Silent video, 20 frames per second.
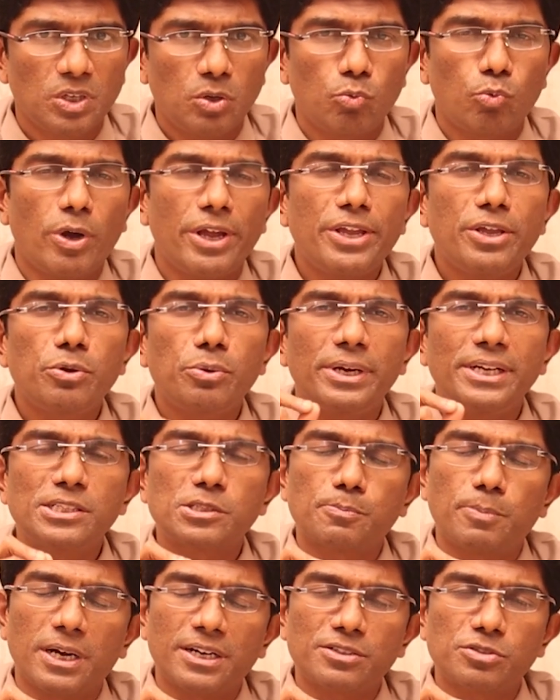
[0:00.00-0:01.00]
Why urine
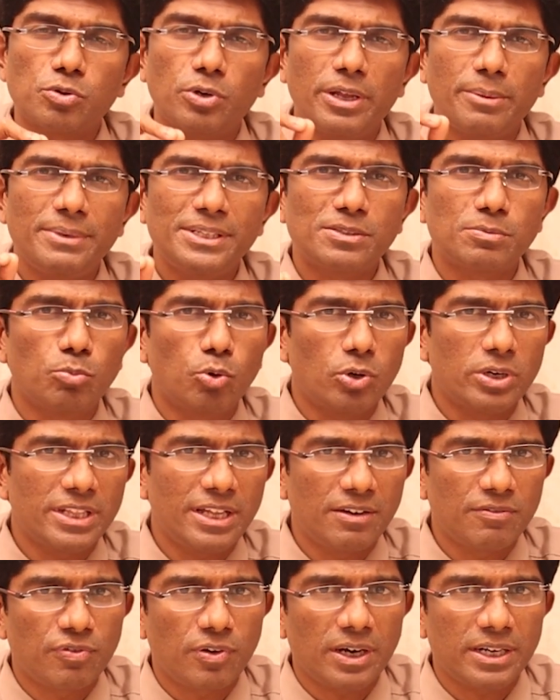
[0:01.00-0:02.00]
spot sodium is more
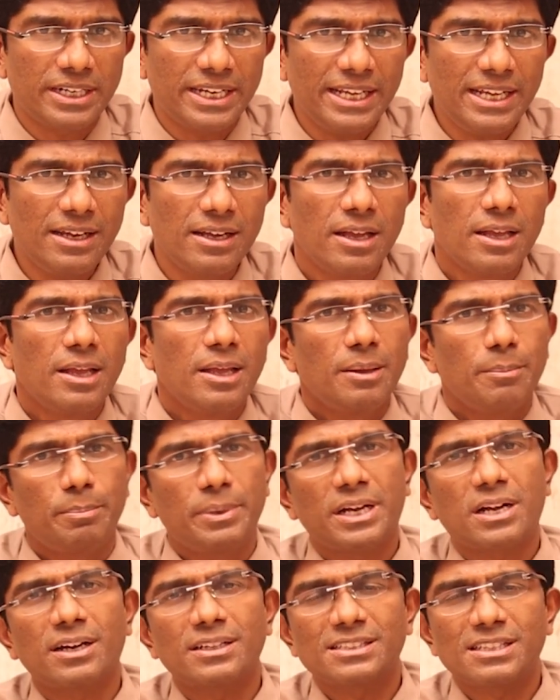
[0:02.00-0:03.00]
than 40?
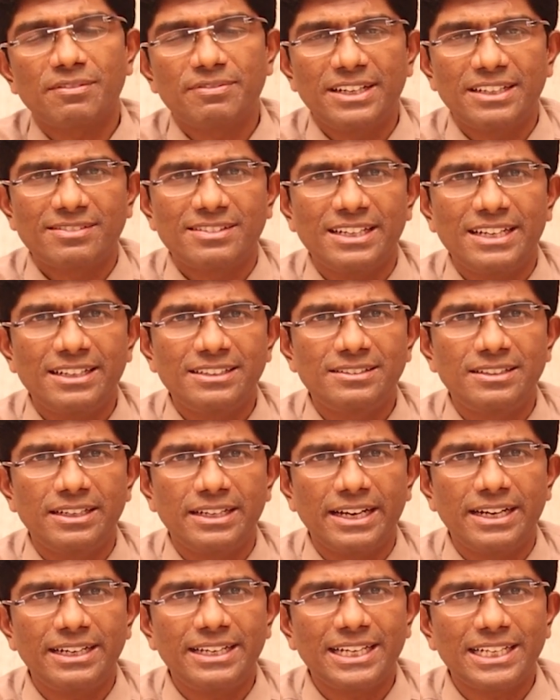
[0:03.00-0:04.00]
Because of
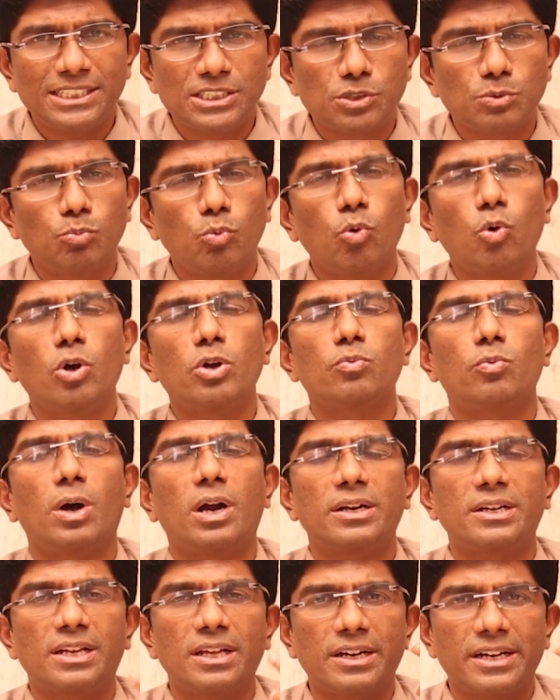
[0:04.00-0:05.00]
SADH, more
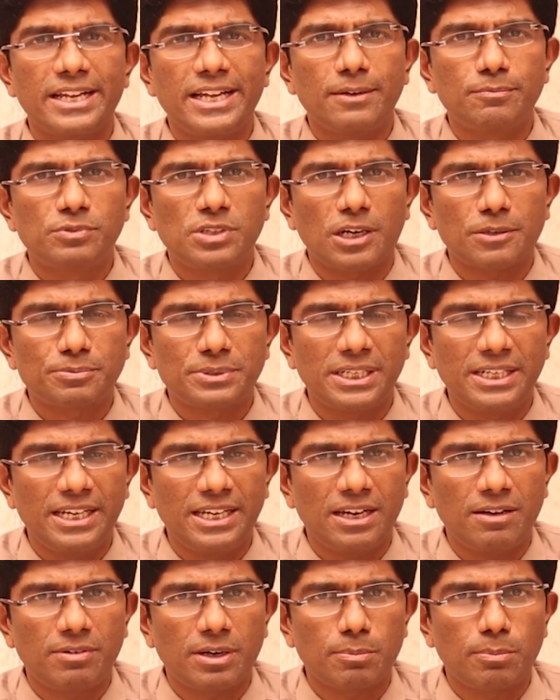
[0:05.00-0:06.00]
water reabsorption
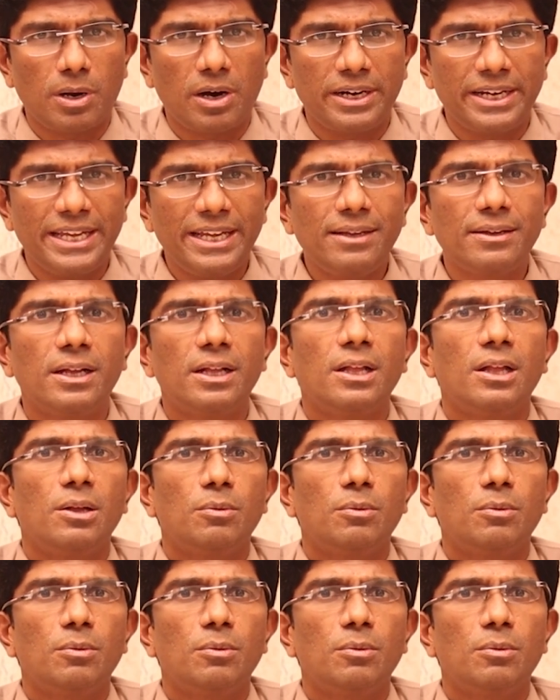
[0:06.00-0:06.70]
in our body.